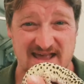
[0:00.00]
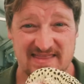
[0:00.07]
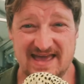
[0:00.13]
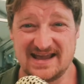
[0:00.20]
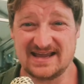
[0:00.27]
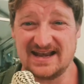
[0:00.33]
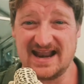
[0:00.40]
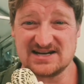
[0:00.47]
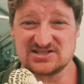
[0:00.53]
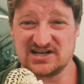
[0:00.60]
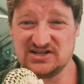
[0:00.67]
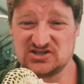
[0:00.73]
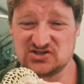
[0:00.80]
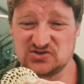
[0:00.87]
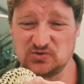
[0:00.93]
that can
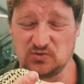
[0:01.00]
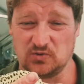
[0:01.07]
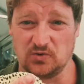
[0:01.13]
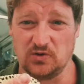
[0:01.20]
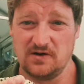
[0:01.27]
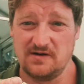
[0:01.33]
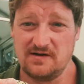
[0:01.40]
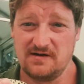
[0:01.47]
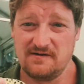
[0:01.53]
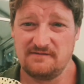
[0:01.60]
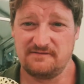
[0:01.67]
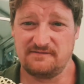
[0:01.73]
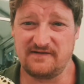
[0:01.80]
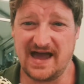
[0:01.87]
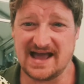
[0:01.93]
actually store
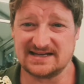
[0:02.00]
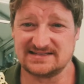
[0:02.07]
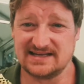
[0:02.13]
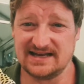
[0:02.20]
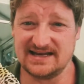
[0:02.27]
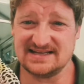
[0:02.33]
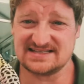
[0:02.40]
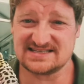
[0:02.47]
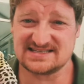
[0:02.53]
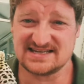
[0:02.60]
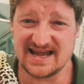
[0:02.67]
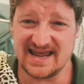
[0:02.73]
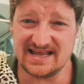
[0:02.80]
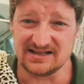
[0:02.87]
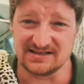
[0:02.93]
fat in its
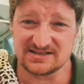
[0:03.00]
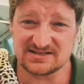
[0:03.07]
tail.